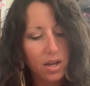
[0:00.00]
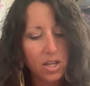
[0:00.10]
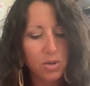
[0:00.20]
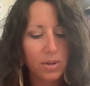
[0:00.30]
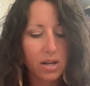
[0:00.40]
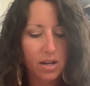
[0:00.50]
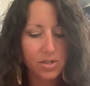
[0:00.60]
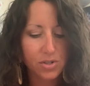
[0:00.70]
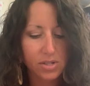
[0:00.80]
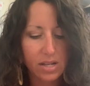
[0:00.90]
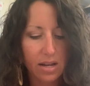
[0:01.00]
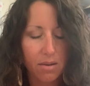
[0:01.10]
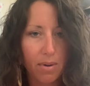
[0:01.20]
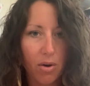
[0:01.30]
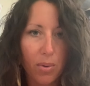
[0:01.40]
you can understand
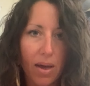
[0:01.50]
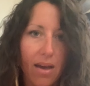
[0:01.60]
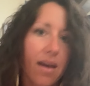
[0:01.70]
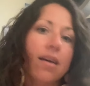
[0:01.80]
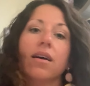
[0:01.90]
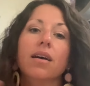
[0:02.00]
about, okay,